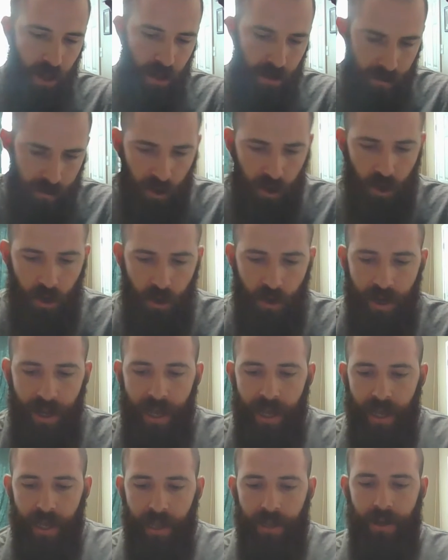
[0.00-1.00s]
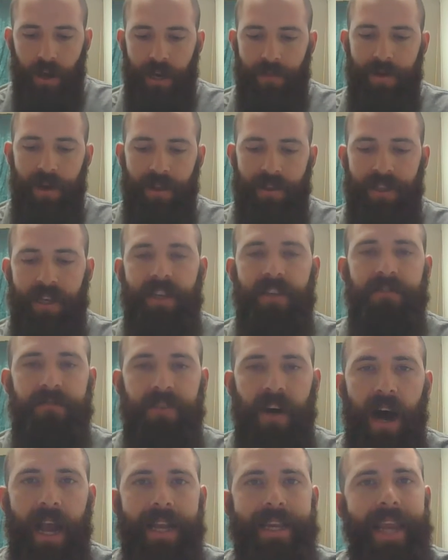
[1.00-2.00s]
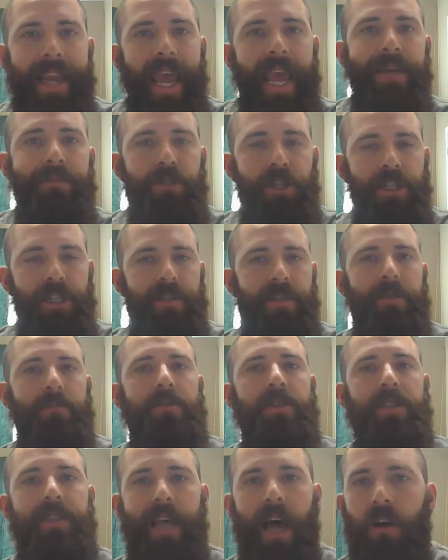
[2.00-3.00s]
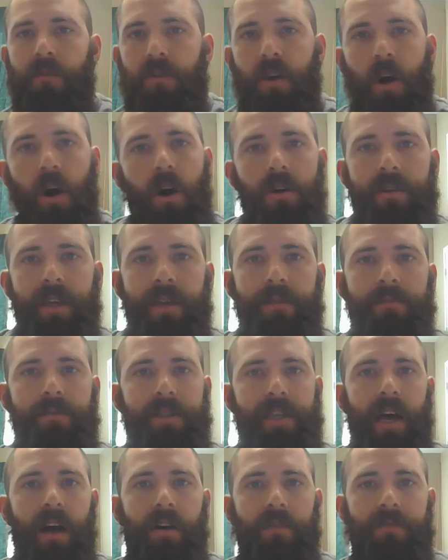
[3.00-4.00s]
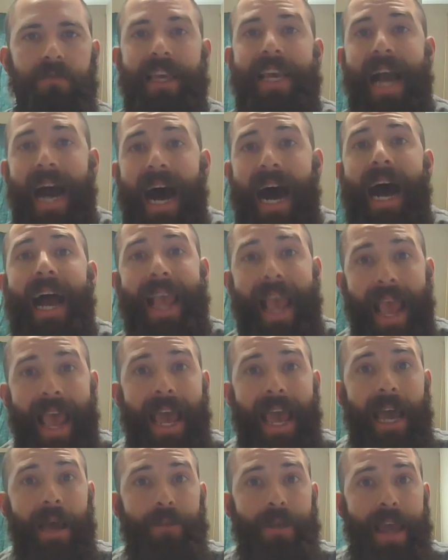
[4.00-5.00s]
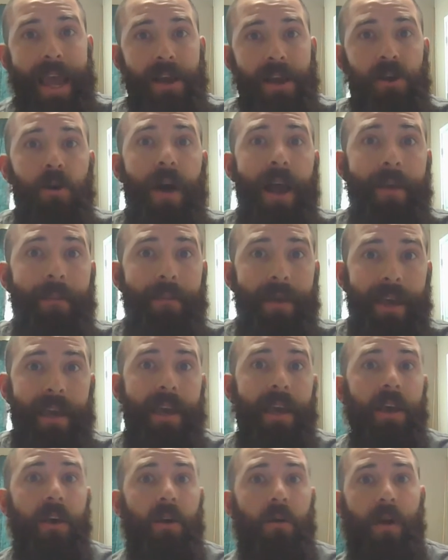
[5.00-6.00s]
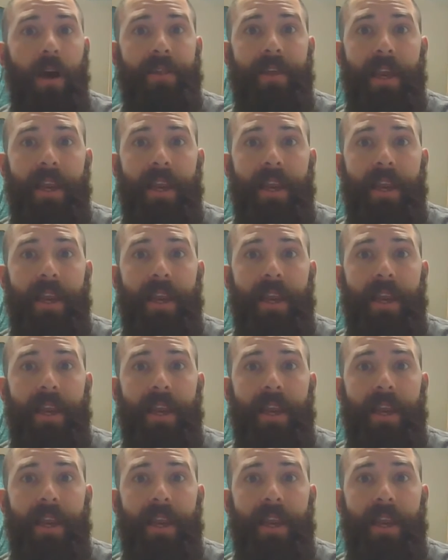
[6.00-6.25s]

Third, talk about the divine name. Jesus himself called himself the I Am, the Ego Emi, right?